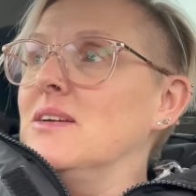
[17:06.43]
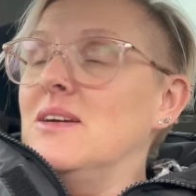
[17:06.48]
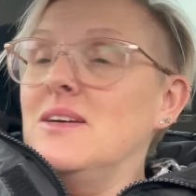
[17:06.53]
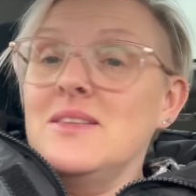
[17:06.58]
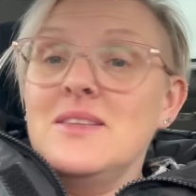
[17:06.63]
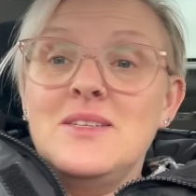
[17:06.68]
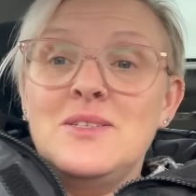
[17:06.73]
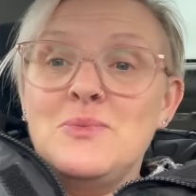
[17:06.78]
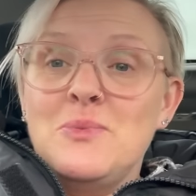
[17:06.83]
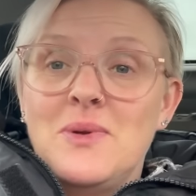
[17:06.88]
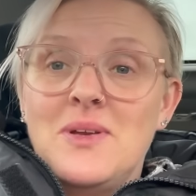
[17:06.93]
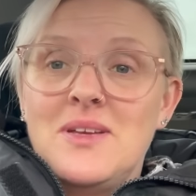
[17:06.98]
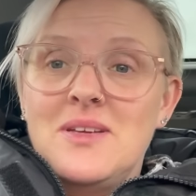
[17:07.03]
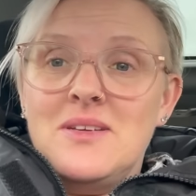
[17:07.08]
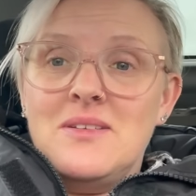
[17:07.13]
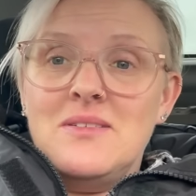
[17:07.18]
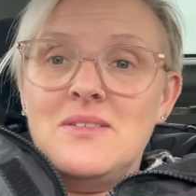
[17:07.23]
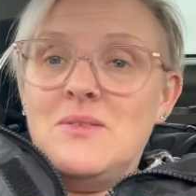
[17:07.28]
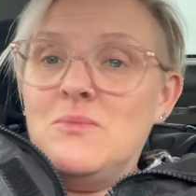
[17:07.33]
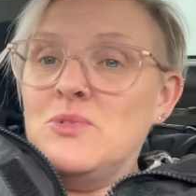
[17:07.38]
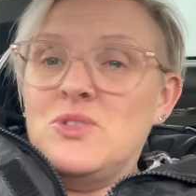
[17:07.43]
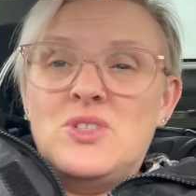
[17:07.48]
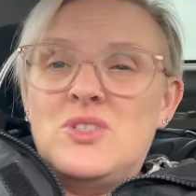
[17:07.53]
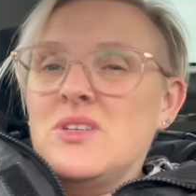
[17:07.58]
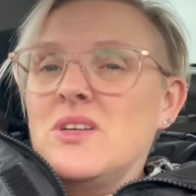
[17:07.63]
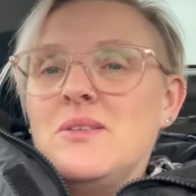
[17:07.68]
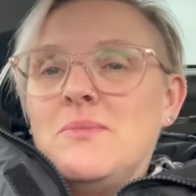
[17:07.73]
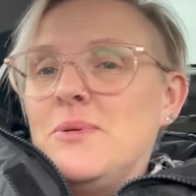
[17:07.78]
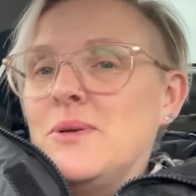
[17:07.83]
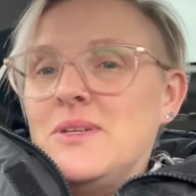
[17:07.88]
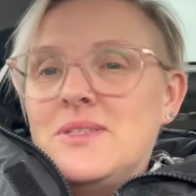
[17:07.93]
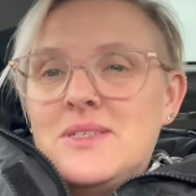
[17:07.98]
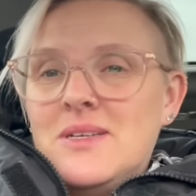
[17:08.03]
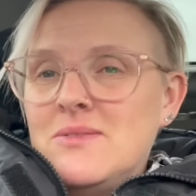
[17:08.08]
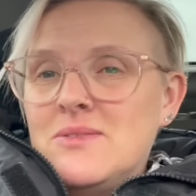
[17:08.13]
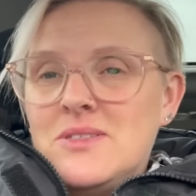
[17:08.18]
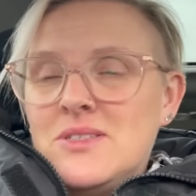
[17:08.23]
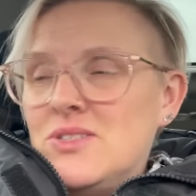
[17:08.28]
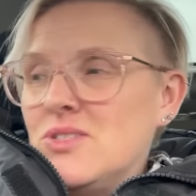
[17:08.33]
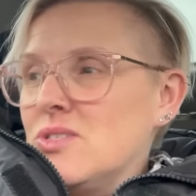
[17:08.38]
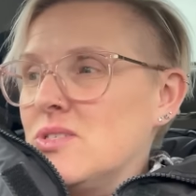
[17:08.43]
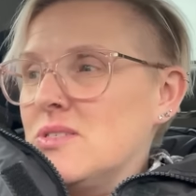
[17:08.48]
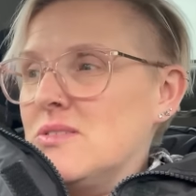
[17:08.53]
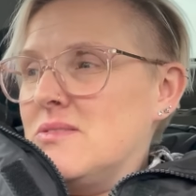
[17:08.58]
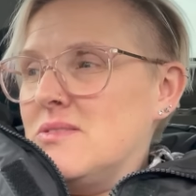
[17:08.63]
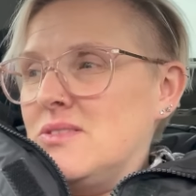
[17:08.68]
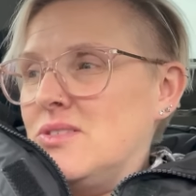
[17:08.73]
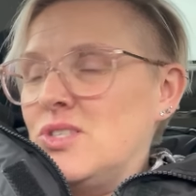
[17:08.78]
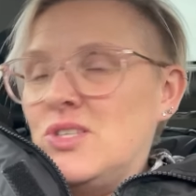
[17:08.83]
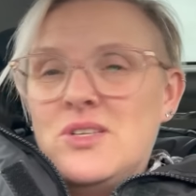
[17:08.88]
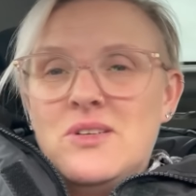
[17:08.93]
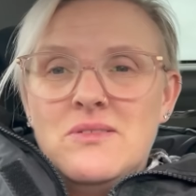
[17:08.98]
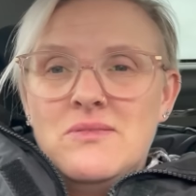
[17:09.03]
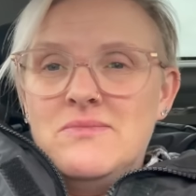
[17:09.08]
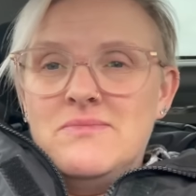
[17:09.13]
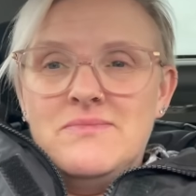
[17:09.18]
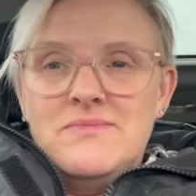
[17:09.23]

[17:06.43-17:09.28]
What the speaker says: and this week we're just going to put it down to just, you know,